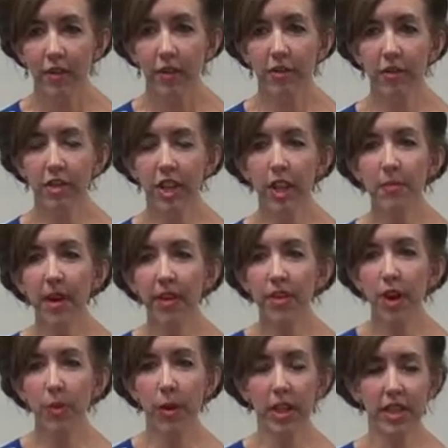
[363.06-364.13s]
Well, if you think about
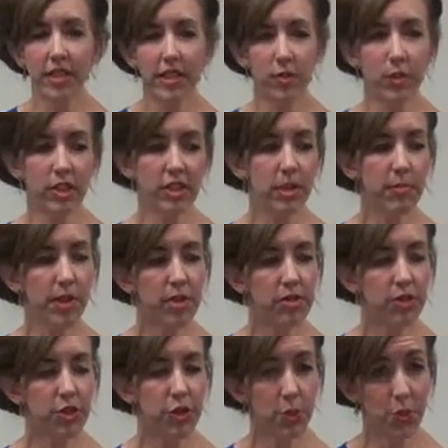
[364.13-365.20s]
that word, it says we're
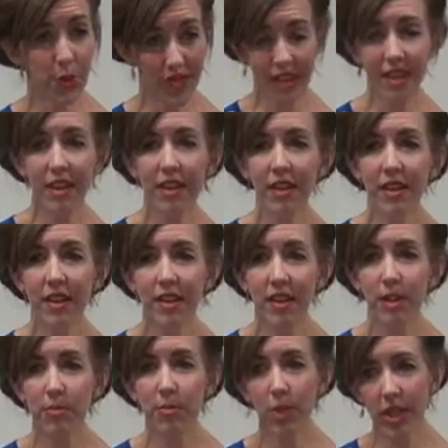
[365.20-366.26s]
supposed to
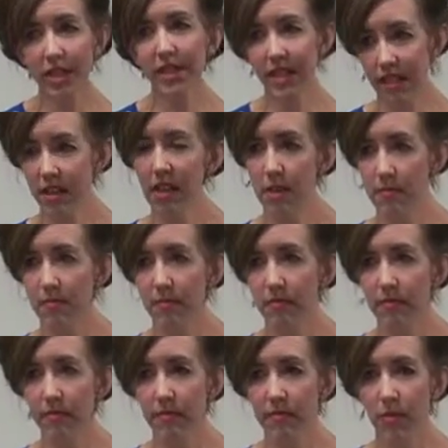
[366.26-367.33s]
present
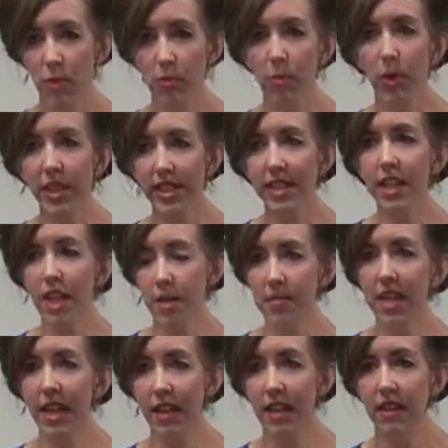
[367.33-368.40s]

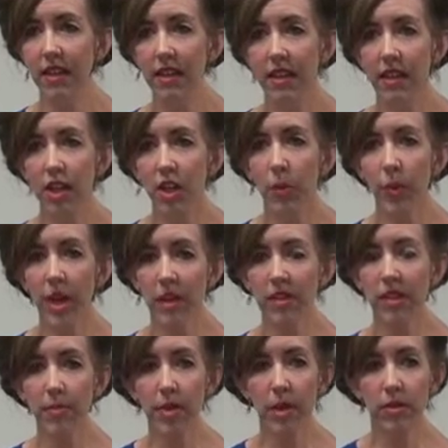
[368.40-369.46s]
him again. We are
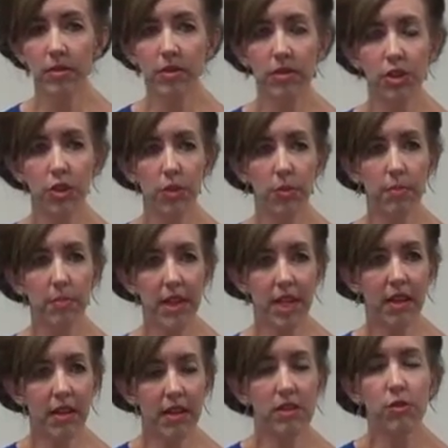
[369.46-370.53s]
supposed to
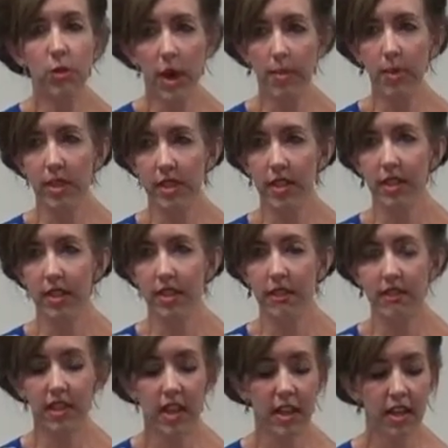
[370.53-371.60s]
be his
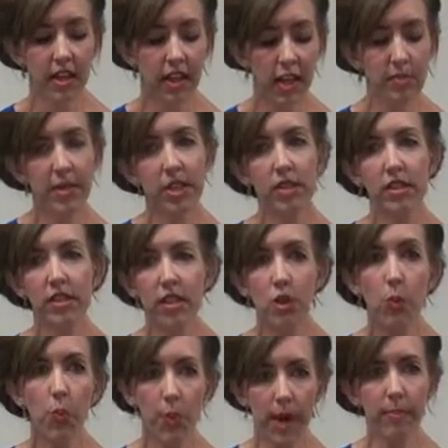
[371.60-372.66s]
representatives. Kate
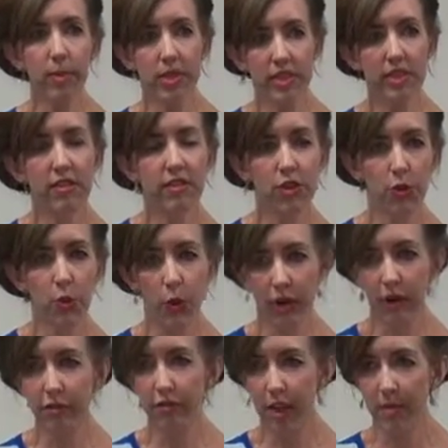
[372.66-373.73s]
Middleton represents the
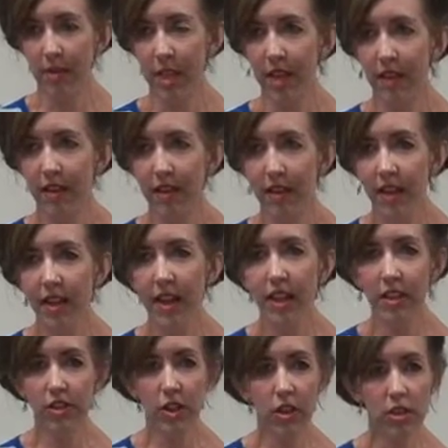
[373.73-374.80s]
royal family.
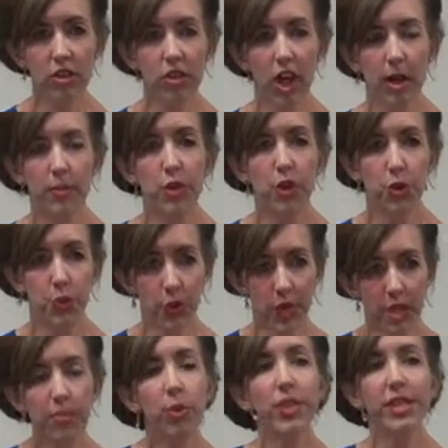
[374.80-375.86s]
It is her job to
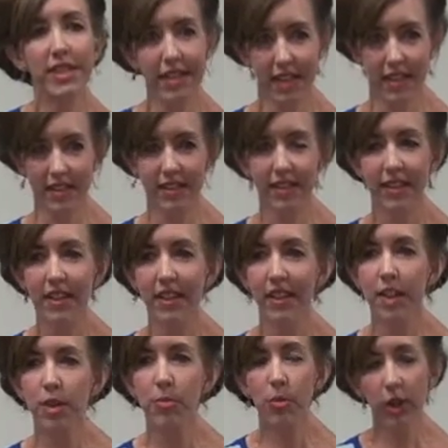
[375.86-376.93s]
represent
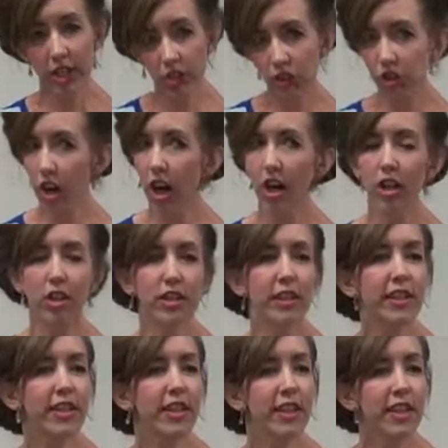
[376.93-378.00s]
Prince Charles,